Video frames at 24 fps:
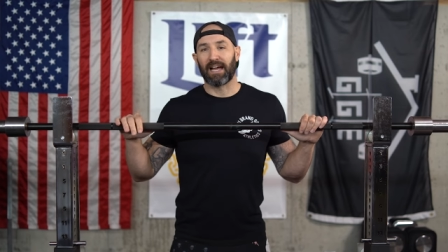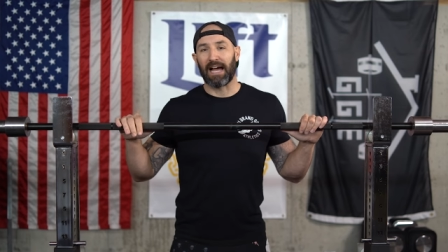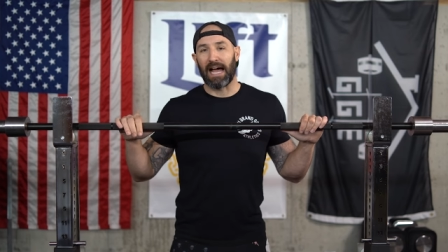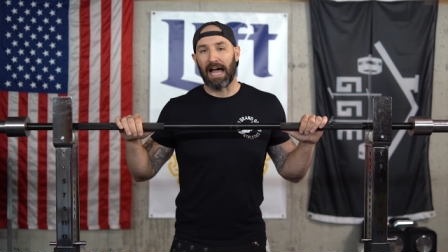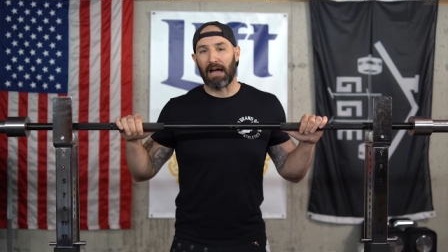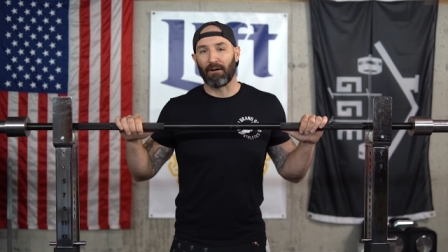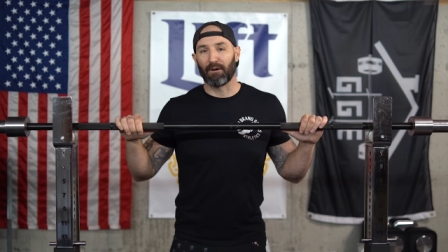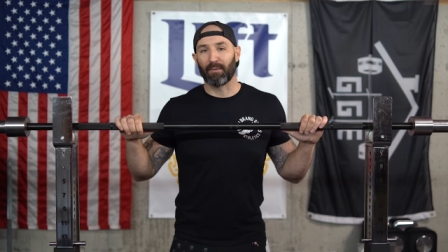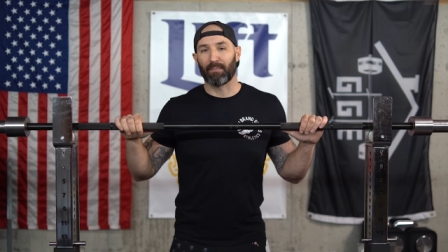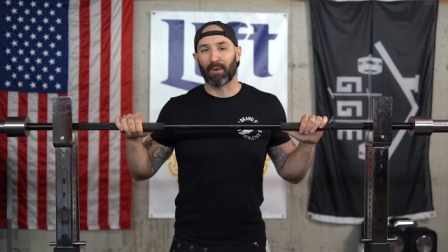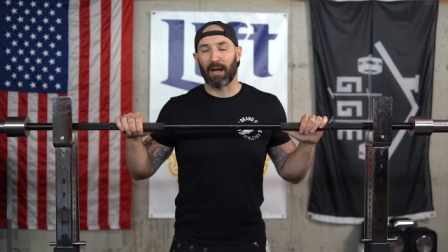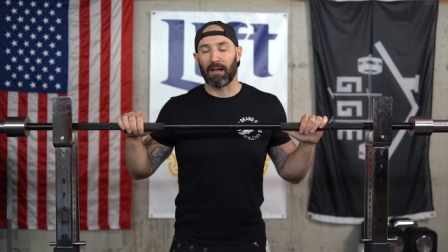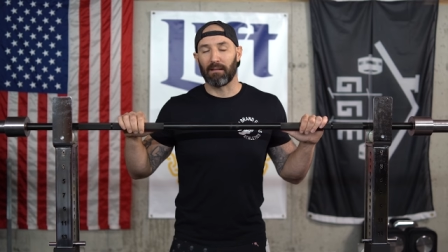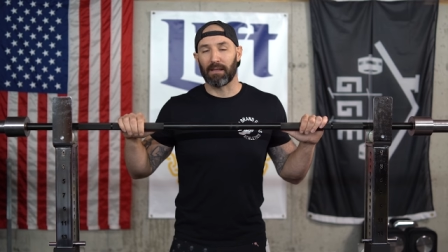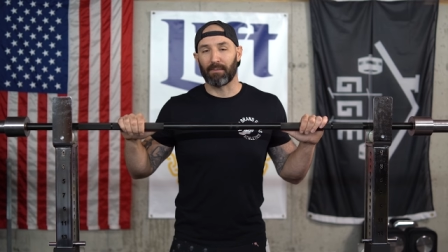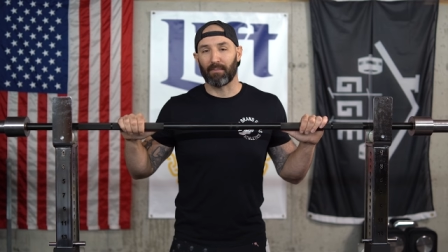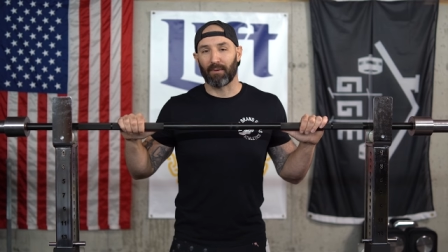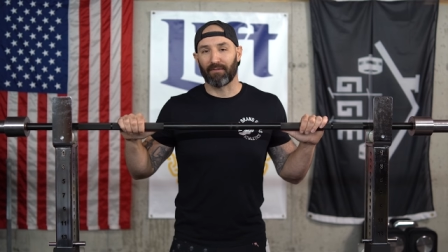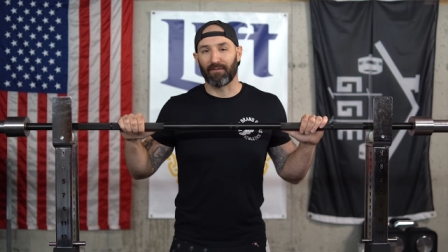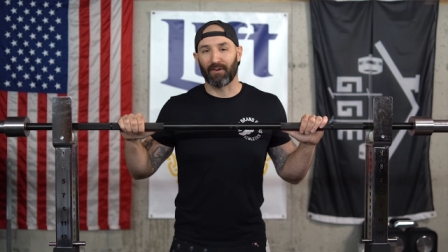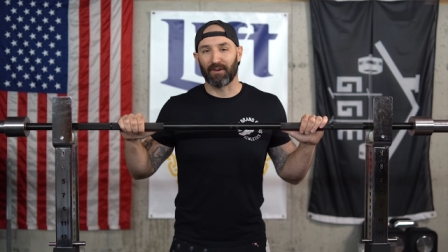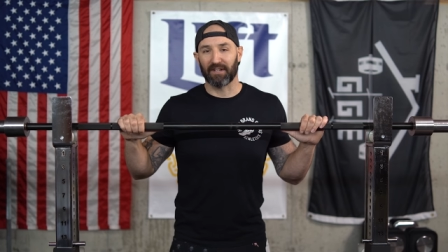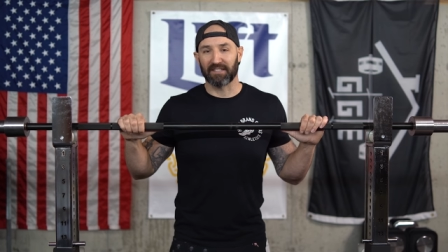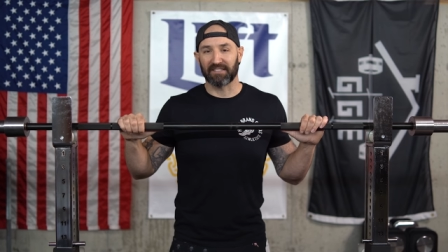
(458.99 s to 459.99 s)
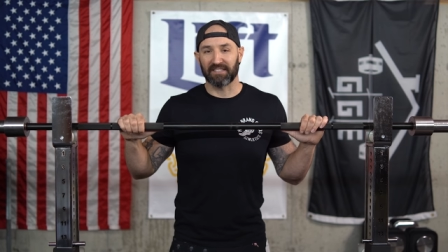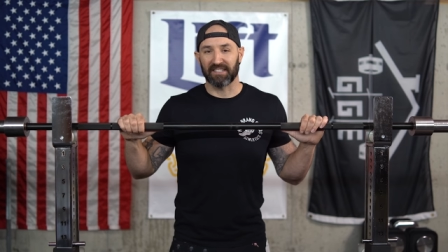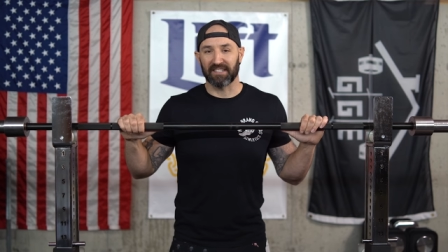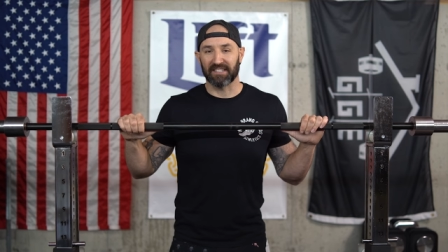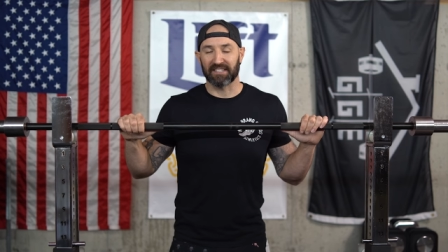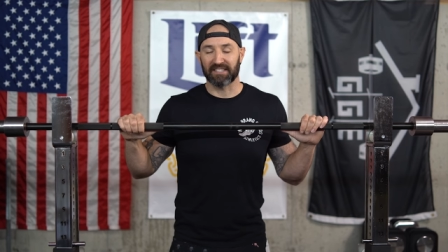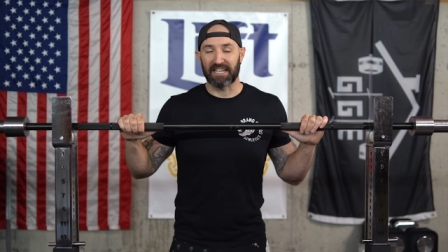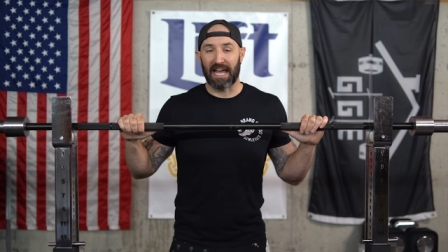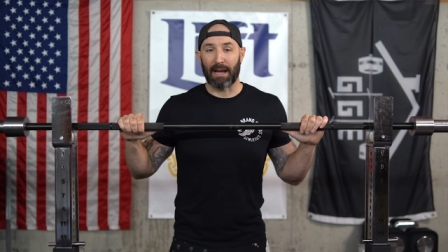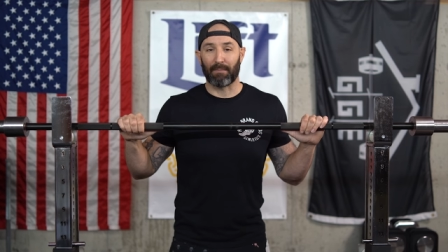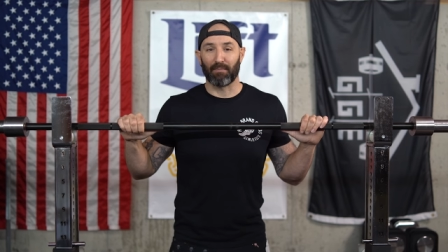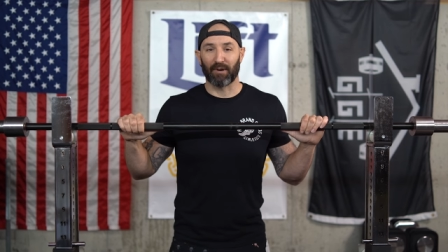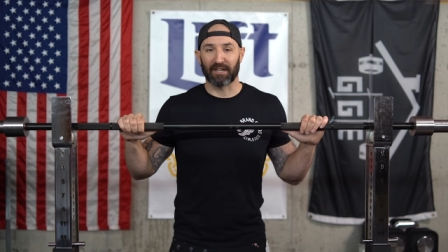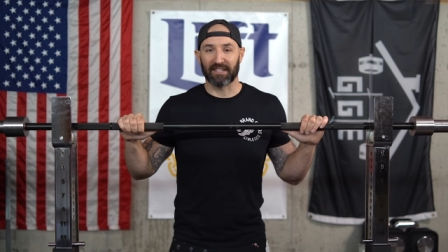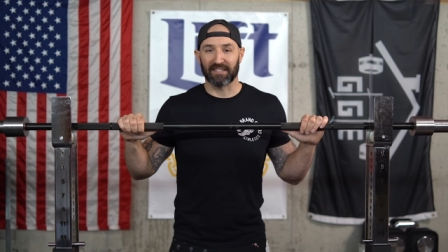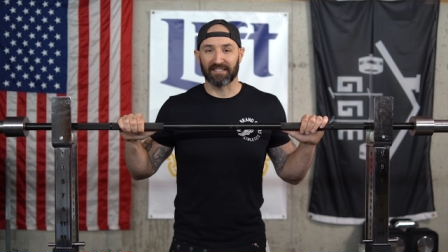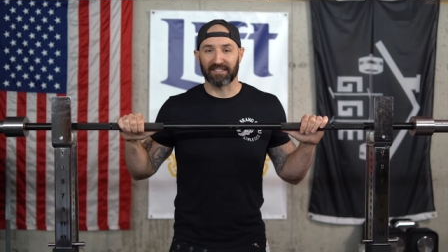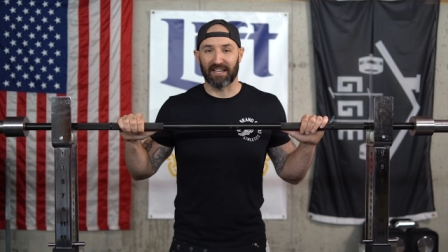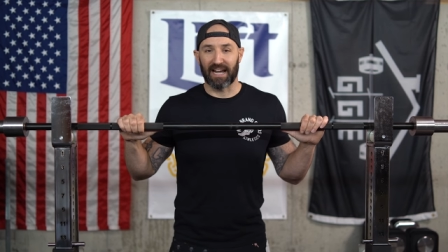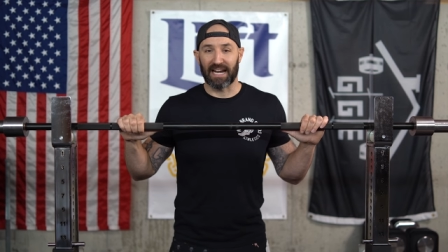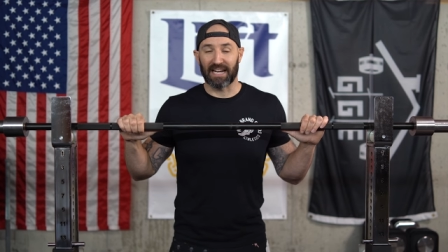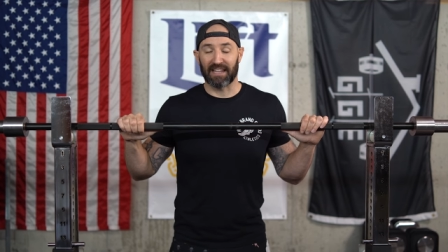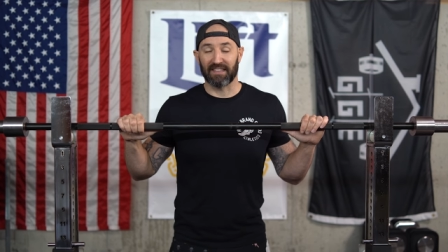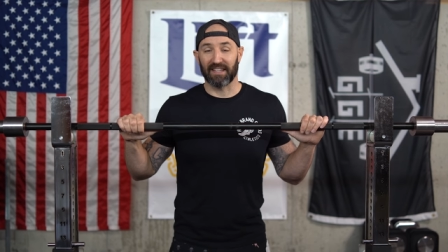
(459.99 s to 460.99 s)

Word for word: I would probably prefer to see a snap ring design.